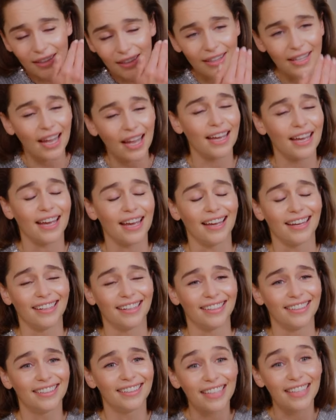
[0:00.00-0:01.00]
They're here.
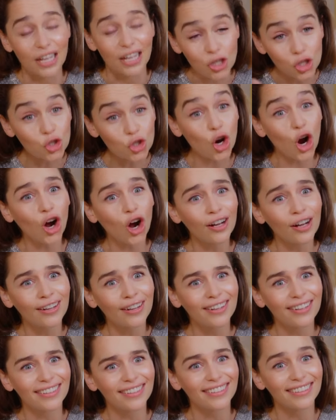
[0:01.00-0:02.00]
They're
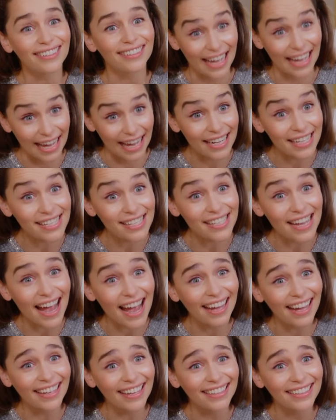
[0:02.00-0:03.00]
strong. They're here to
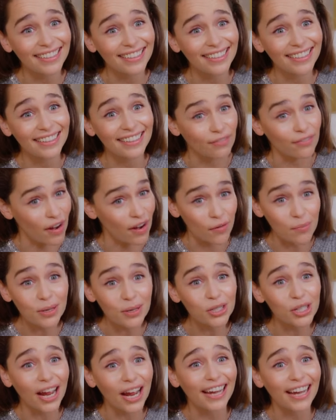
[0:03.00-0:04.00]
stay. They've never been
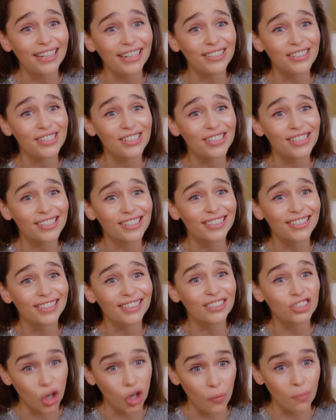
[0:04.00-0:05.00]
changed.
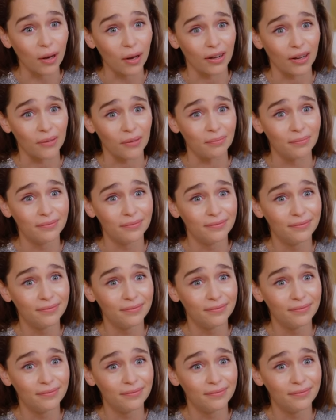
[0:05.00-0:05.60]
Don't pluck them.